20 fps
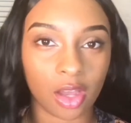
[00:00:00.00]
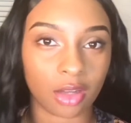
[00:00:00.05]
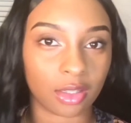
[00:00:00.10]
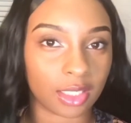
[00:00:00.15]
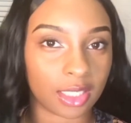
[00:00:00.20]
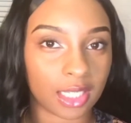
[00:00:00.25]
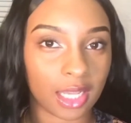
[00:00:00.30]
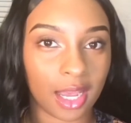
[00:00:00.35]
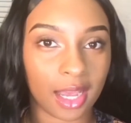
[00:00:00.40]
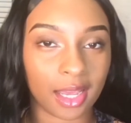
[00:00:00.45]

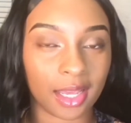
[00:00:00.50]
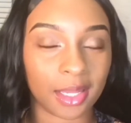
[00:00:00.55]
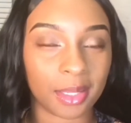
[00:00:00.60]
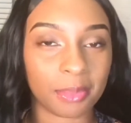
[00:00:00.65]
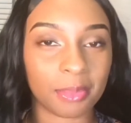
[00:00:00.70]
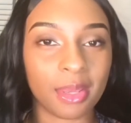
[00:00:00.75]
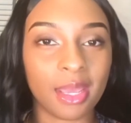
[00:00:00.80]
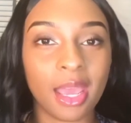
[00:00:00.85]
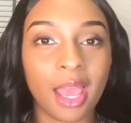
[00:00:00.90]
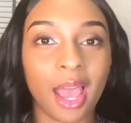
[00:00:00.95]

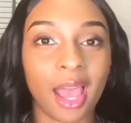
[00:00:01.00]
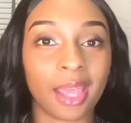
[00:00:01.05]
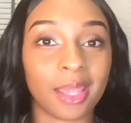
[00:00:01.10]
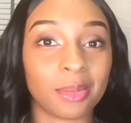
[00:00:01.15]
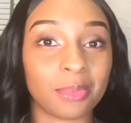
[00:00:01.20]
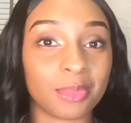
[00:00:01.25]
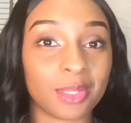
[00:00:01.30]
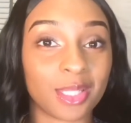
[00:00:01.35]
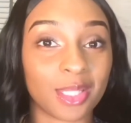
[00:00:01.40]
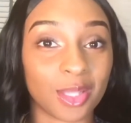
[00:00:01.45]
time. I
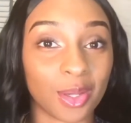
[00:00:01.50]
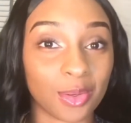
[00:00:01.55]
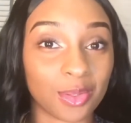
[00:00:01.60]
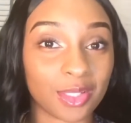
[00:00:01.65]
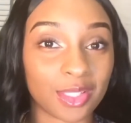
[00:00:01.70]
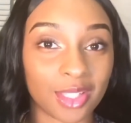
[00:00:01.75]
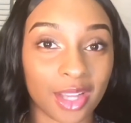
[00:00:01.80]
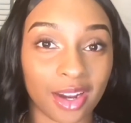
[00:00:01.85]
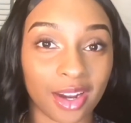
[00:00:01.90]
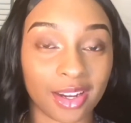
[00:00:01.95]
am so
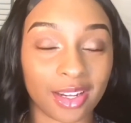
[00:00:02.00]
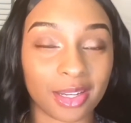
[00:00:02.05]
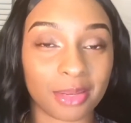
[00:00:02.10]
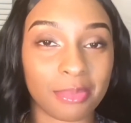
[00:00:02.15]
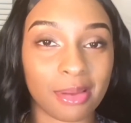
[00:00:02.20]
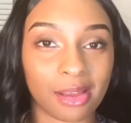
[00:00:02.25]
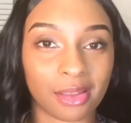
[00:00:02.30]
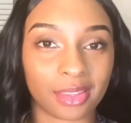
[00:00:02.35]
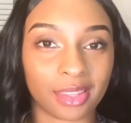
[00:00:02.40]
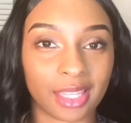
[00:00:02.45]
sorry
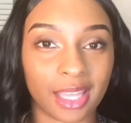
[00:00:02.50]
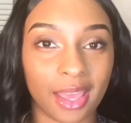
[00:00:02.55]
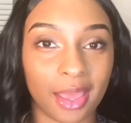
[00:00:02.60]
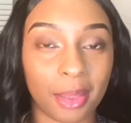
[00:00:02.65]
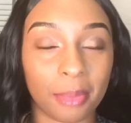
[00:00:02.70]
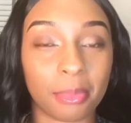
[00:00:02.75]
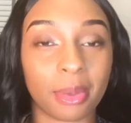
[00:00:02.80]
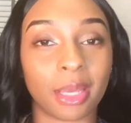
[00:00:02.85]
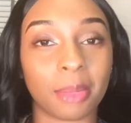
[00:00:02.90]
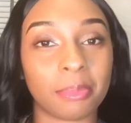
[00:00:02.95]
about
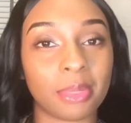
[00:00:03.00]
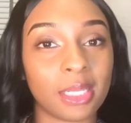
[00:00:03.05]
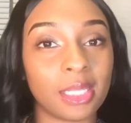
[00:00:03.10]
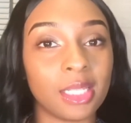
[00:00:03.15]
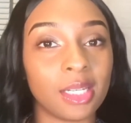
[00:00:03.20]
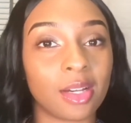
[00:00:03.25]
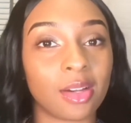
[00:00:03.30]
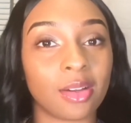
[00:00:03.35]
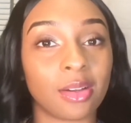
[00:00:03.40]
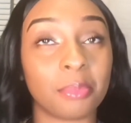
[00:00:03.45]
that, but be
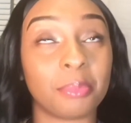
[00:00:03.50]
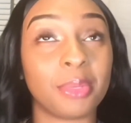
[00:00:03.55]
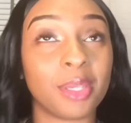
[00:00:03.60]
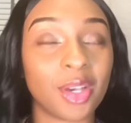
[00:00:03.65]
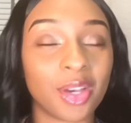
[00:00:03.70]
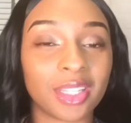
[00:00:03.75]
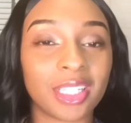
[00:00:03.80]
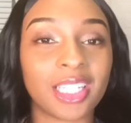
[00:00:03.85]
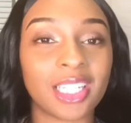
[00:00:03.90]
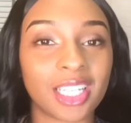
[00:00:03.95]

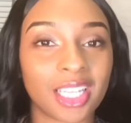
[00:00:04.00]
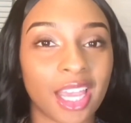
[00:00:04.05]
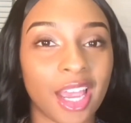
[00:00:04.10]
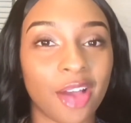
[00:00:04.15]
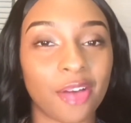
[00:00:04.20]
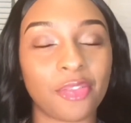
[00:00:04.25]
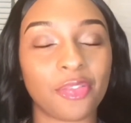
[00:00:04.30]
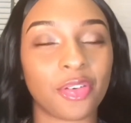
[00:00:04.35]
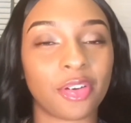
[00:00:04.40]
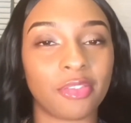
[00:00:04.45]
on the
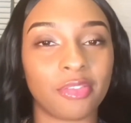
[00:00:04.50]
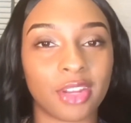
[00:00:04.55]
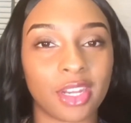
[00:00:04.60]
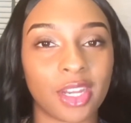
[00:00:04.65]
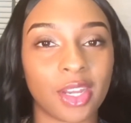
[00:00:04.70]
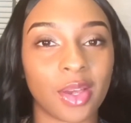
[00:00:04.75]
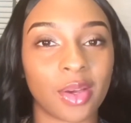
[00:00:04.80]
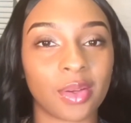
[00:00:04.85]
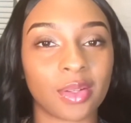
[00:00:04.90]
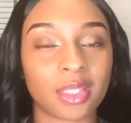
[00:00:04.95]
lookout for
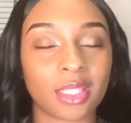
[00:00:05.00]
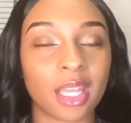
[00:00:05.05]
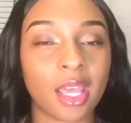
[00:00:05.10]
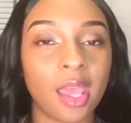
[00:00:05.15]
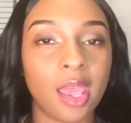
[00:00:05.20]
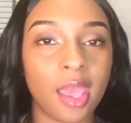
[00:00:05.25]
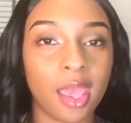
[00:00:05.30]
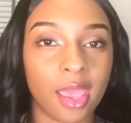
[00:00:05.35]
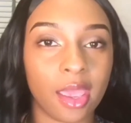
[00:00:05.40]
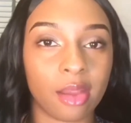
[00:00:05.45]
videos
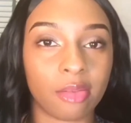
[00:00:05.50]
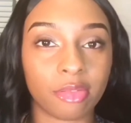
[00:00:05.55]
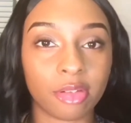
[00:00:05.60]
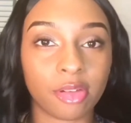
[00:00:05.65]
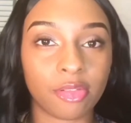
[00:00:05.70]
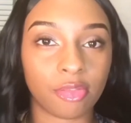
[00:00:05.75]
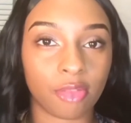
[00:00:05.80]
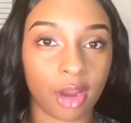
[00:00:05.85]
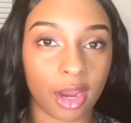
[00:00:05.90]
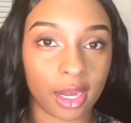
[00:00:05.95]
every
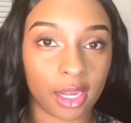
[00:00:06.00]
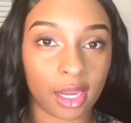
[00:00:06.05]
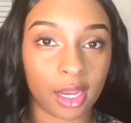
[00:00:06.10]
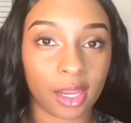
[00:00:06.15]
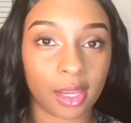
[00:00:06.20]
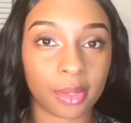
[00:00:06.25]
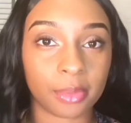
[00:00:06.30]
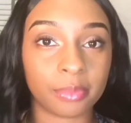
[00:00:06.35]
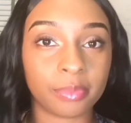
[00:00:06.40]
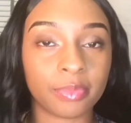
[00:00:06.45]

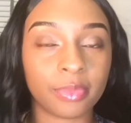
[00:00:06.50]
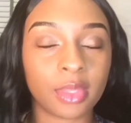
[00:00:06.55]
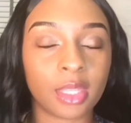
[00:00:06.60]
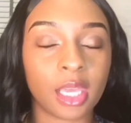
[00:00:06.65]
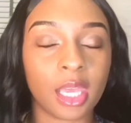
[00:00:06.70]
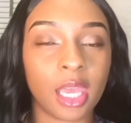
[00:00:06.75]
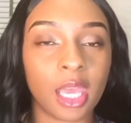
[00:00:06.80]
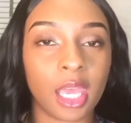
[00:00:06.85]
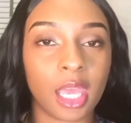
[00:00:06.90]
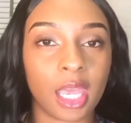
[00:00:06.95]
Friday.
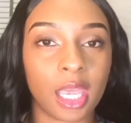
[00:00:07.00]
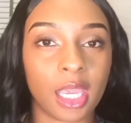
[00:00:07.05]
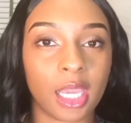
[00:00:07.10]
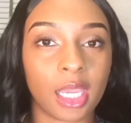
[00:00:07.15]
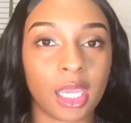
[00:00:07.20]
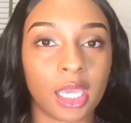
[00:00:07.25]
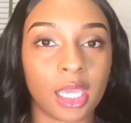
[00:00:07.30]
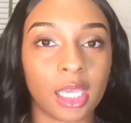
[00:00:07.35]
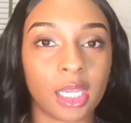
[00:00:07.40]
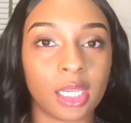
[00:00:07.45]

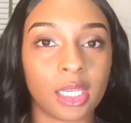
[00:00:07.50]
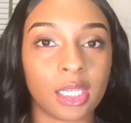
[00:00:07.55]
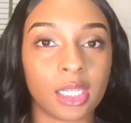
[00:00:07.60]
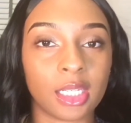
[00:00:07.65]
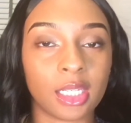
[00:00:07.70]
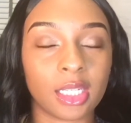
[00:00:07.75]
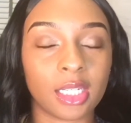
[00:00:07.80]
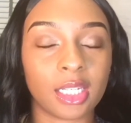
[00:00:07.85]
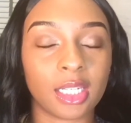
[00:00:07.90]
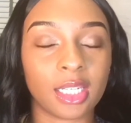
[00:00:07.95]
And
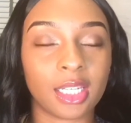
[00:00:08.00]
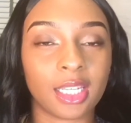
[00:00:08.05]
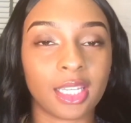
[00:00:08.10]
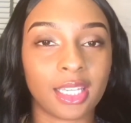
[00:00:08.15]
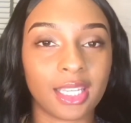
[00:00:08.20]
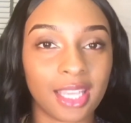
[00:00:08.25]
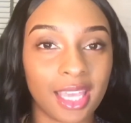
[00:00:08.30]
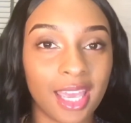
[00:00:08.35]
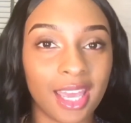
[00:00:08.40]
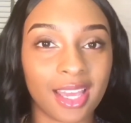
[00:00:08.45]

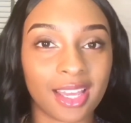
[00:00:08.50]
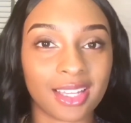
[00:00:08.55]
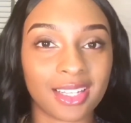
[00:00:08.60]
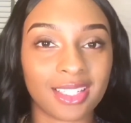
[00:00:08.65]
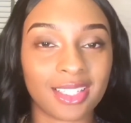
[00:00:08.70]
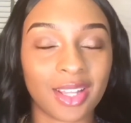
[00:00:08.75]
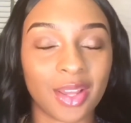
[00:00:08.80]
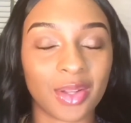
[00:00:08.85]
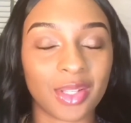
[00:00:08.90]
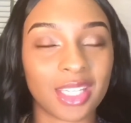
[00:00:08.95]
yeah,
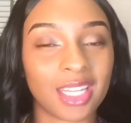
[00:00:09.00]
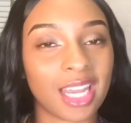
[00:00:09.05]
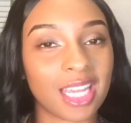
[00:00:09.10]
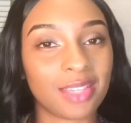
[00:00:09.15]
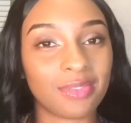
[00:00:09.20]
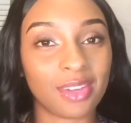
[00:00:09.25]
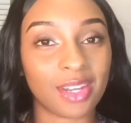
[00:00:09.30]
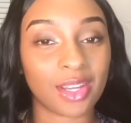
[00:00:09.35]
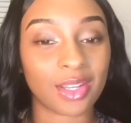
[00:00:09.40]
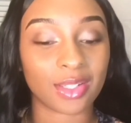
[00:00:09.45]
so today's
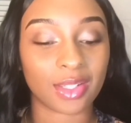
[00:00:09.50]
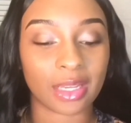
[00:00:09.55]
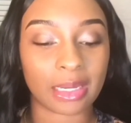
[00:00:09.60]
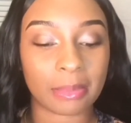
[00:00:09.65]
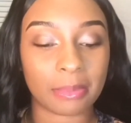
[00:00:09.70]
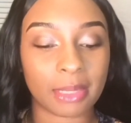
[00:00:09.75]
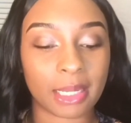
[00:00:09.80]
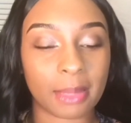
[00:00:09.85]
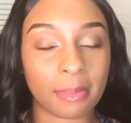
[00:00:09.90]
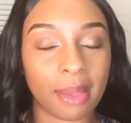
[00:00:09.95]
video is going to
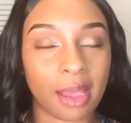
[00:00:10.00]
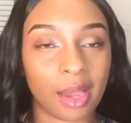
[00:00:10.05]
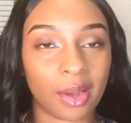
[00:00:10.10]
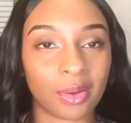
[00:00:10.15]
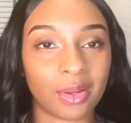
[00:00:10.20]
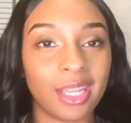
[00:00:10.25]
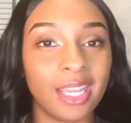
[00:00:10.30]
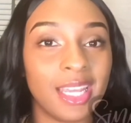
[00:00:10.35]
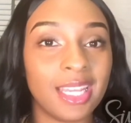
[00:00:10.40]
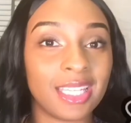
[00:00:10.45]
be about
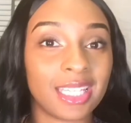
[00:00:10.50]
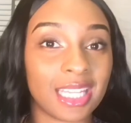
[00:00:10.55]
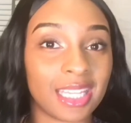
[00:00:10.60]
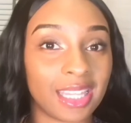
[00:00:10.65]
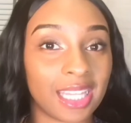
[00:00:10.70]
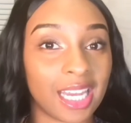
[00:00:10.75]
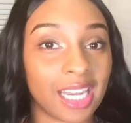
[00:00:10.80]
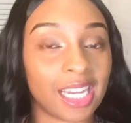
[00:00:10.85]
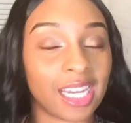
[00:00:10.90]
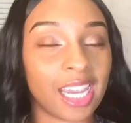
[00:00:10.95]

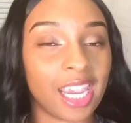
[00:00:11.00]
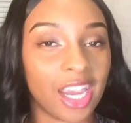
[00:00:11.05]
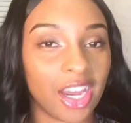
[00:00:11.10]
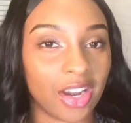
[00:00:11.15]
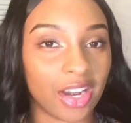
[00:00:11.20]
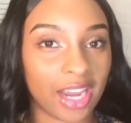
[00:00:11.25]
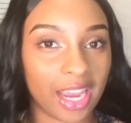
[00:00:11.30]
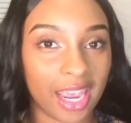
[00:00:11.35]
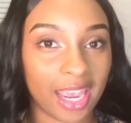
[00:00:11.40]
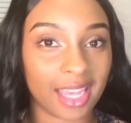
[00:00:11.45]
synthetic hair
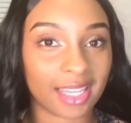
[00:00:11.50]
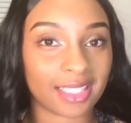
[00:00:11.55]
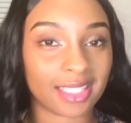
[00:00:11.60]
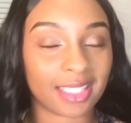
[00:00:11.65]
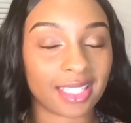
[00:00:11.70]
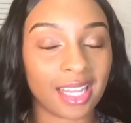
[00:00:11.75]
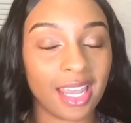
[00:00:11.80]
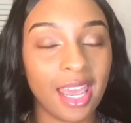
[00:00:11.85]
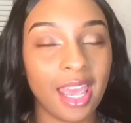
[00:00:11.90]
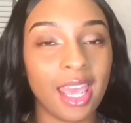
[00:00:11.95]

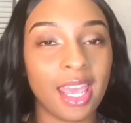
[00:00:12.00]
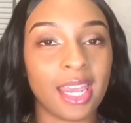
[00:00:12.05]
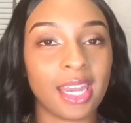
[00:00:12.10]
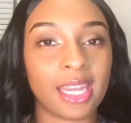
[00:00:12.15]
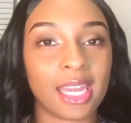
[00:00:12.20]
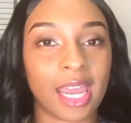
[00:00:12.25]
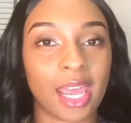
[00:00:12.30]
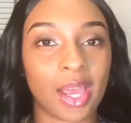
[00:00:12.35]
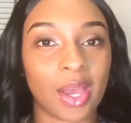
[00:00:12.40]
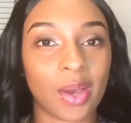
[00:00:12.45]
hacks.
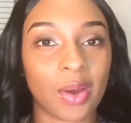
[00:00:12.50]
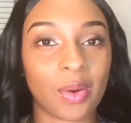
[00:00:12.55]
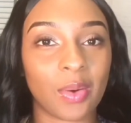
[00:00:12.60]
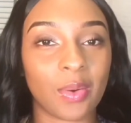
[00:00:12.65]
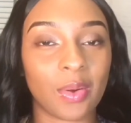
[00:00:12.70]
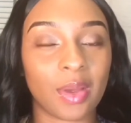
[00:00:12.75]
Now,